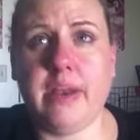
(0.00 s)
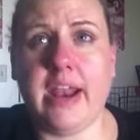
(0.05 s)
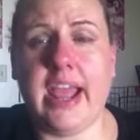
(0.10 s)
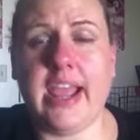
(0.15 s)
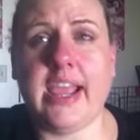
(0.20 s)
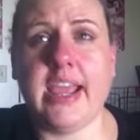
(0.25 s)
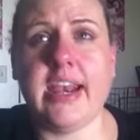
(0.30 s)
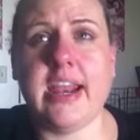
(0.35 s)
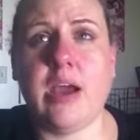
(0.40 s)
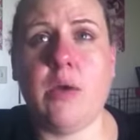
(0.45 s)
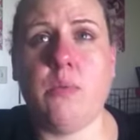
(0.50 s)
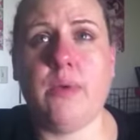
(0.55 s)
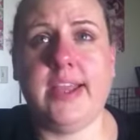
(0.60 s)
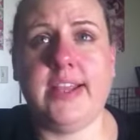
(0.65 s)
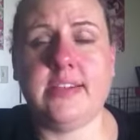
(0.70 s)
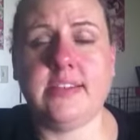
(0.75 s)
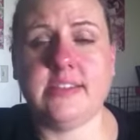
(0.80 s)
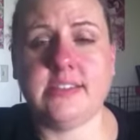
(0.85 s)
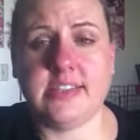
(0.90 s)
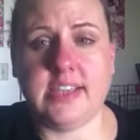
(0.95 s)
but I cannot
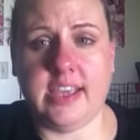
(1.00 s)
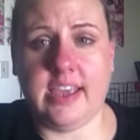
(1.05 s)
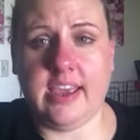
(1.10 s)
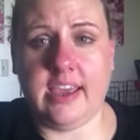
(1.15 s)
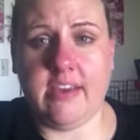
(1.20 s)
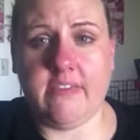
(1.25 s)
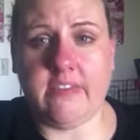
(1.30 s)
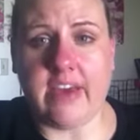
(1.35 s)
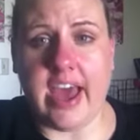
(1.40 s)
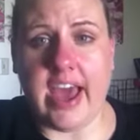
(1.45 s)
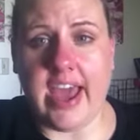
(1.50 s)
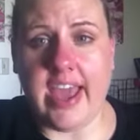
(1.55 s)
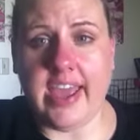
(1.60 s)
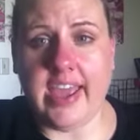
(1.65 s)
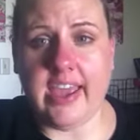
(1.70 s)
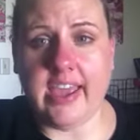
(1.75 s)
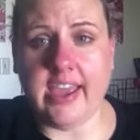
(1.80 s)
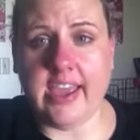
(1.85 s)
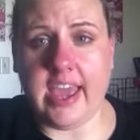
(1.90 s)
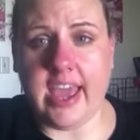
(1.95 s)
wait to see if
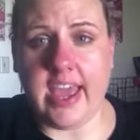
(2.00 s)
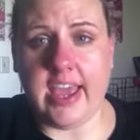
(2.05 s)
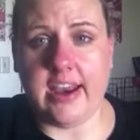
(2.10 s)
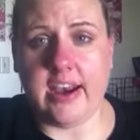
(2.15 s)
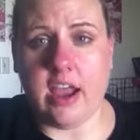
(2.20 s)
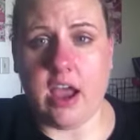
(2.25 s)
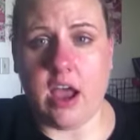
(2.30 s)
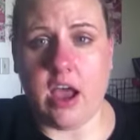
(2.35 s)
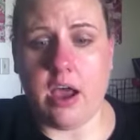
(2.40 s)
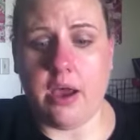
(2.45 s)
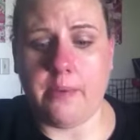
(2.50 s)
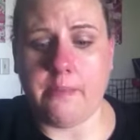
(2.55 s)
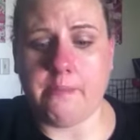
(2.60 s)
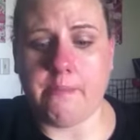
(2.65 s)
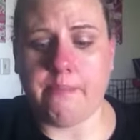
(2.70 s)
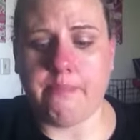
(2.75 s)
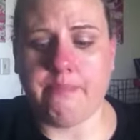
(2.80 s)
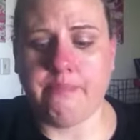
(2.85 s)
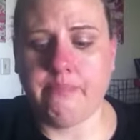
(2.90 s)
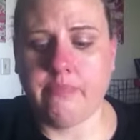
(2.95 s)
I get
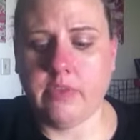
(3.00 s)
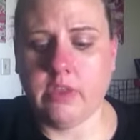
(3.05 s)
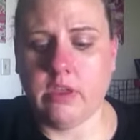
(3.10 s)
um,